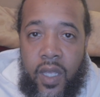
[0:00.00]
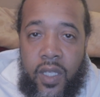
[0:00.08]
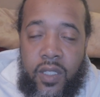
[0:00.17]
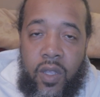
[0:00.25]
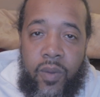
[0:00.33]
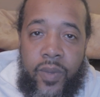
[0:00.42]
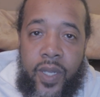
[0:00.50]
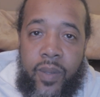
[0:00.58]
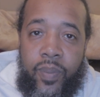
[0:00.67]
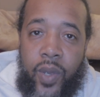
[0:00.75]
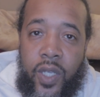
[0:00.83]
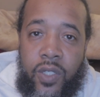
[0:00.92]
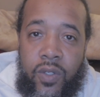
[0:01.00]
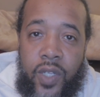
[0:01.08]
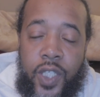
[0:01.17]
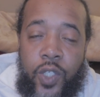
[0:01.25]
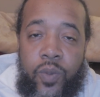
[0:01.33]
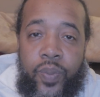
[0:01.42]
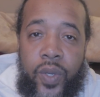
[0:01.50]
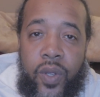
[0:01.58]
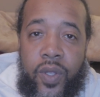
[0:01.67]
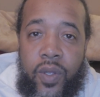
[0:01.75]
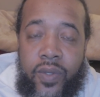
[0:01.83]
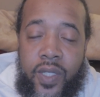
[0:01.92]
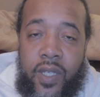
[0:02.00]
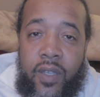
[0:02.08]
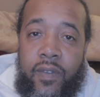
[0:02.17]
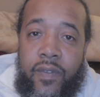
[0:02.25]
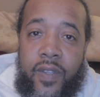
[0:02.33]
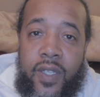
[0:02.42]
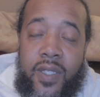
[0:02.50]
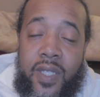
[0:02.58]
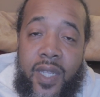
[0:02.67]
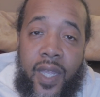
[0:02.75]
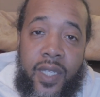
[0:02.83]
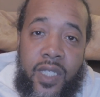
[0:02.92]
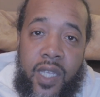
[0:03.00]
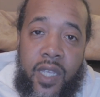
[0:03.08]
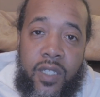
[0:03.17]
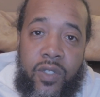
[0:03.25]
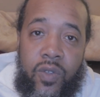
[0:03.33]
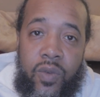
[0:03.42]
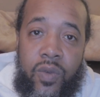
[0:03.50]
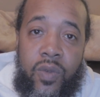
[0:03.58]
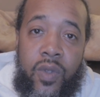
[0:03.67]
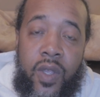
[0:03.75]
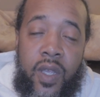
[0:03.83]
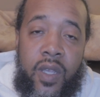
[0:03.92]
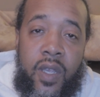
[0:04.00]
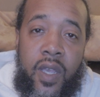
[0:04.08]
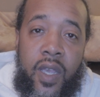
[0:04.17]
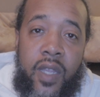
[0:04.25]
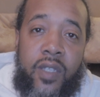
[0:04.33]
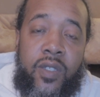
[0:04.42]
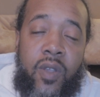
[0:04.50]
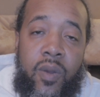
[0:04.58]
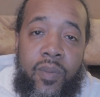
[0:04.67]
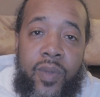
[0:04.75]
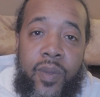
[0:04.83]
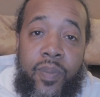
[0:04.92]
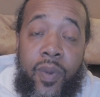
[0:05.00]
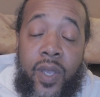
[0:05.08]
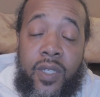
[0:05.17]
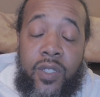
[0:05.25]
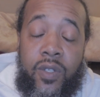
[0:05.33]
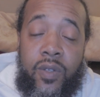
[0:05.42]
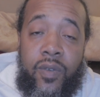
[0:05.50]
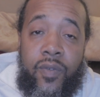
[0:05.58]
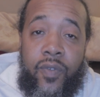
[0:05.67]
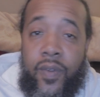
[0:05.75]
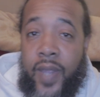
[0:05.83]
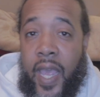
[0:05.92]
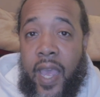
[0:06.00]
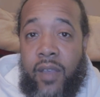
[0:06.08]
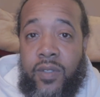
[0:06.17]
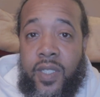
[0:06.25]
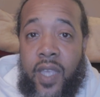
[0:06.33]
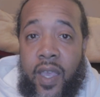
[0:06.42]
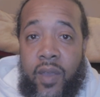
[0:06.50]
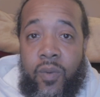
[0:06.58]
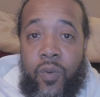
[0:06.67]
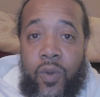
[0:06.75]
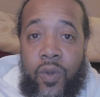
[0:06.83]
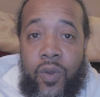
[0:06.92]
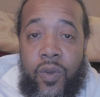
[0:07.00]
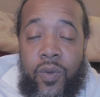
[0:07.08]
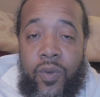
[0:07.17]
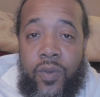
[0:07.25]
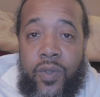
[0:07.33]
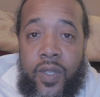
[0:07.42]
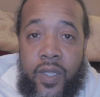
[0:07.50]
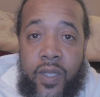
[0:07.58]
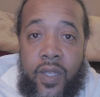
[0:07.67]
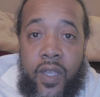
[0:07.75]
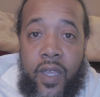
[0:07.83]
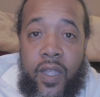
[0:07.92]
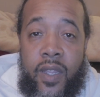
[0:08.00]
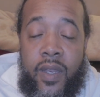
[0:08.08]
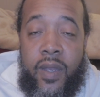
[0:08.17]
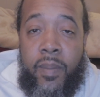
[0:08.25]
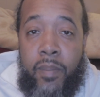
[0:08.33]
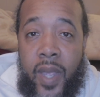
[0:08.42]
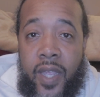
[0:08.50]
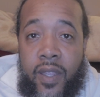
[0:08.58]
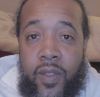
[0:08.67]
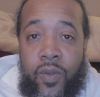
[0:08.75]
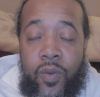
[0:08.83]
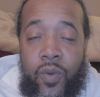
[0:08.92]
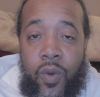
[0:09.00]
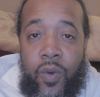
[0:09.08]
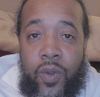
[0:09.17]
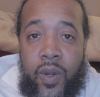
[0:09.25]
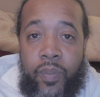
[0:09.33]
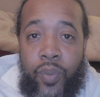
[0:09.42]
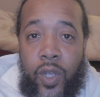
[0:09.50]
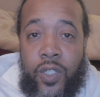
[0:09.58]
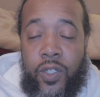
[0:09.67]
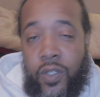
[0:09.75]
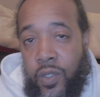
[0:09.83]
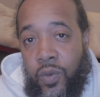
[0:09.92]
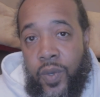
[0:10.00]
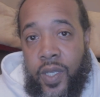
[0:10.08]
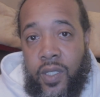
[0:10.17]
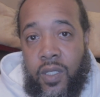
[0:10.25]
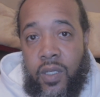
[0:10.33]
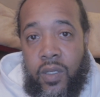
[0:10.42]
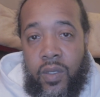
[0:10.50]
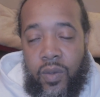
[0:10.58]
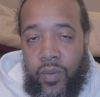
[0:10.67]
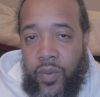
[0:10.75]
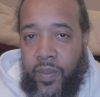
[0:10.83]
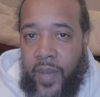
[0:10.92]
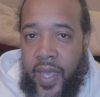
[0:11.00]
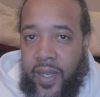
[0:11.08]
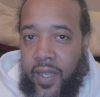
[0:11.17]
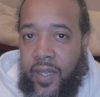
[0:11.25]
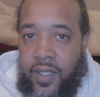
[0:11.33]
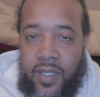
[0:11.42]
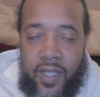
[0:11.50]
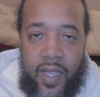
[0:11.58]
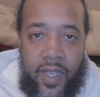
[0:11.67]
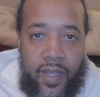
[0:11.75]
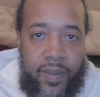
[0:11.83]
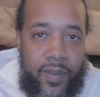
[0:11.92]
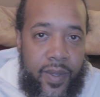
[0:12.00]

It's gonna be the pressure that you put on yourself to see that change through, and it's gonna be pressure from the outside world to to make you or to pressure you into remaining the same.